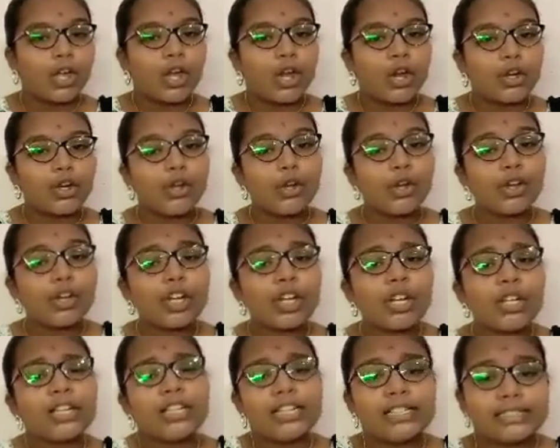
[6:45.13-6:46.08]
Do you know
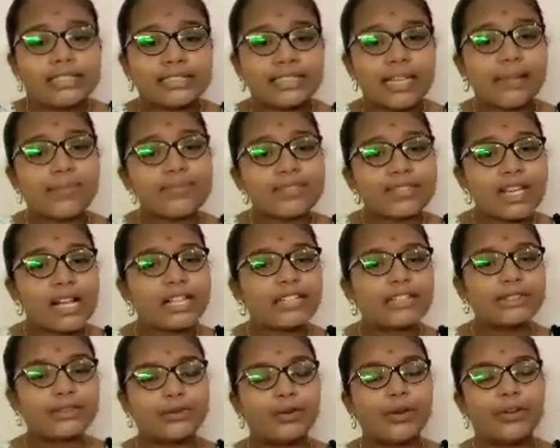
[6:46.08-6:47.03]
some
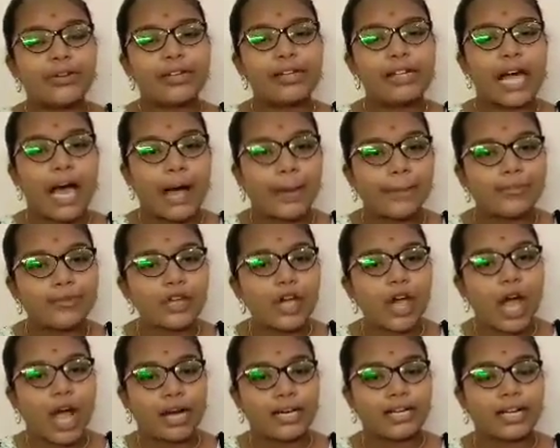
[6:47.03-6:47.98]
cells we will
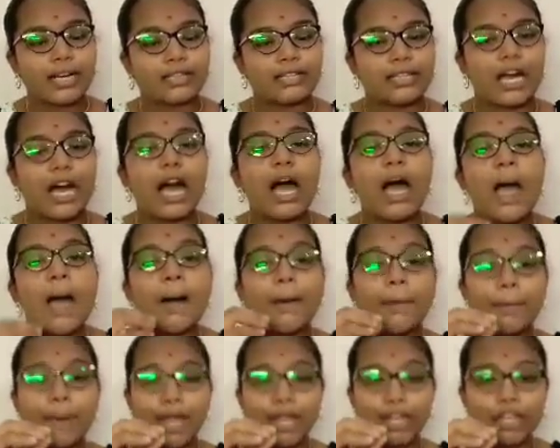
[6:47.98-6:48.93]
observe under the
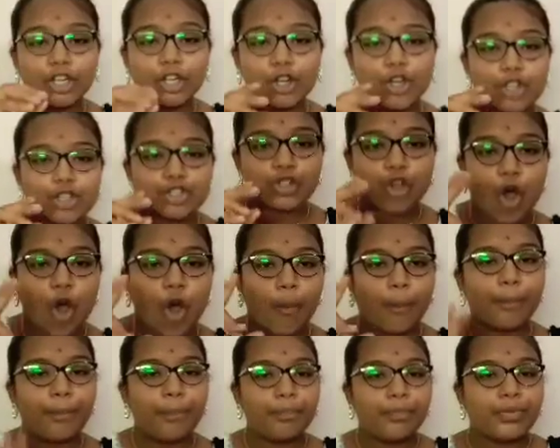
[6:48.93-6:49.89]

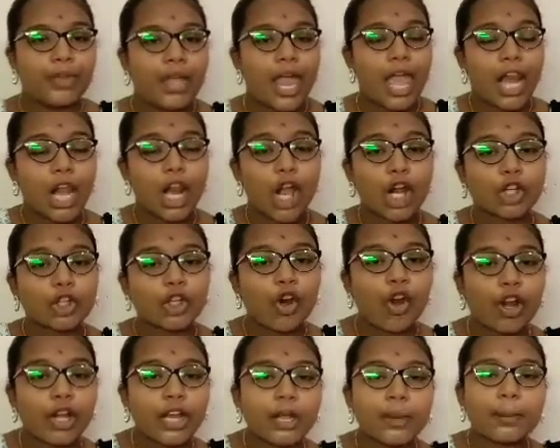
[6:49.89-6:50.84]
microscope,
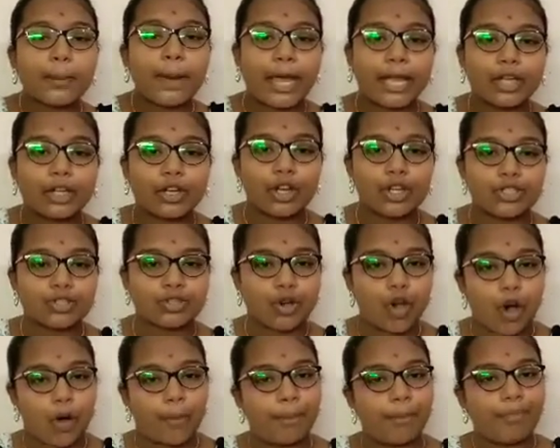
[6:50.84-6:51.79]
electronic
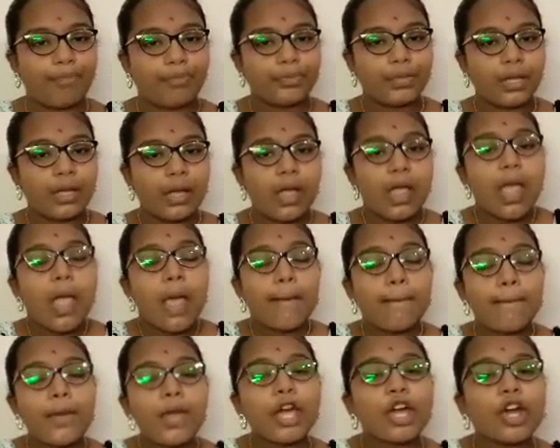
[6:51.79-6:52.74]
microscope,
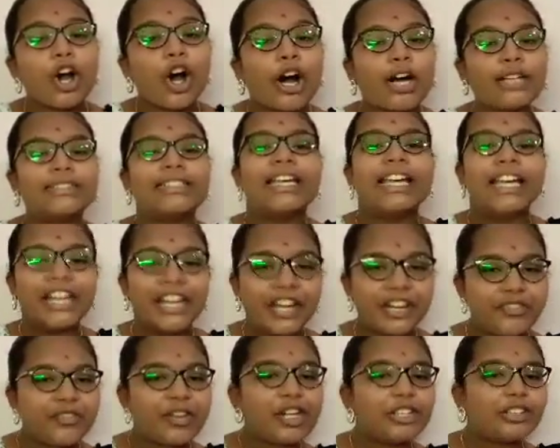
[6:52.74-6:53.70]
because
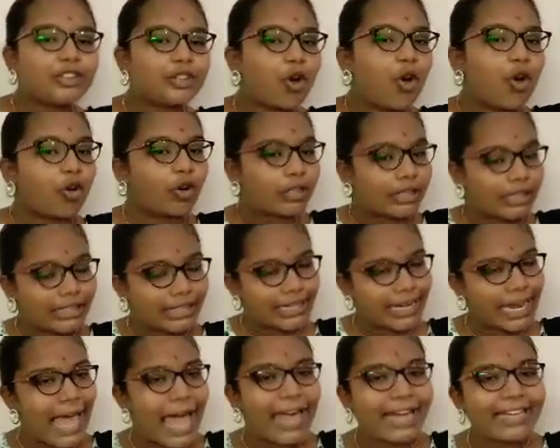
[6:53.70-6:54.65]
it will show
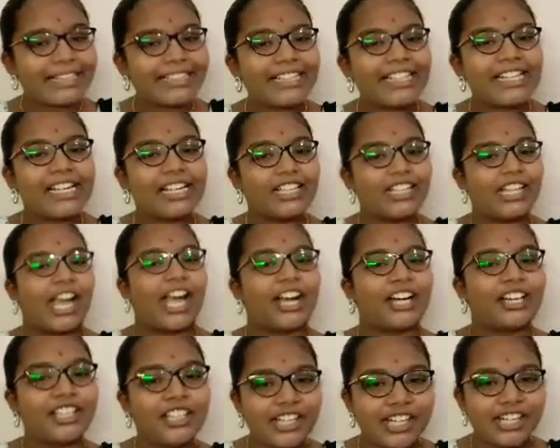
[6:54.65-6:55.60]
clarity
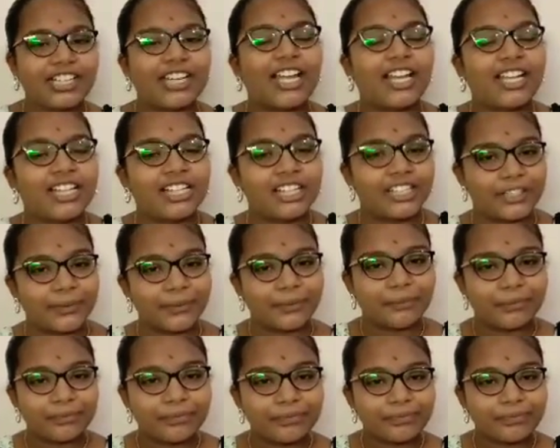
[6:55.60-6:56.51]
and detailedly.